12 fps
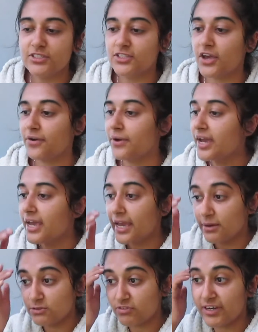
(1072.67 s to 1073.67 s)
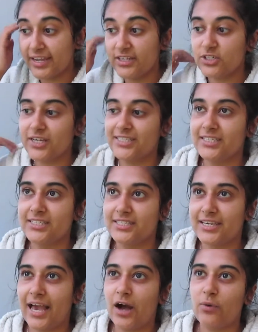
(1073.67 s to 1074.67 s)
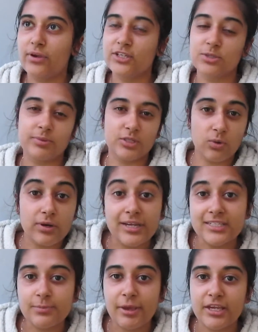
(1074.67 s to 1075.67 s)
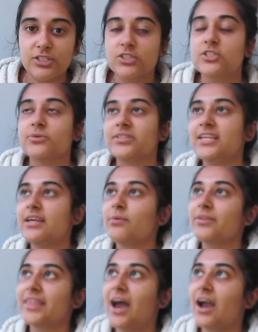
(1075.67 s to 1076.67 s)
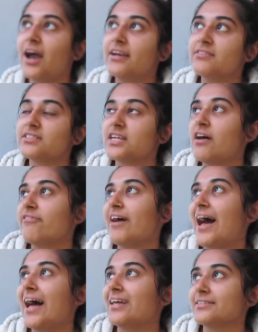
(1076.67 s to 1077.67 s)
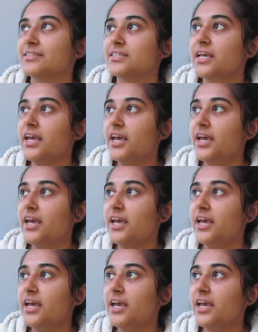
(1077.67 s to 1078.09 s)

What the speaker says: So it was really interesting to see how we should be talking to patients who are dealing with that kind of stuff and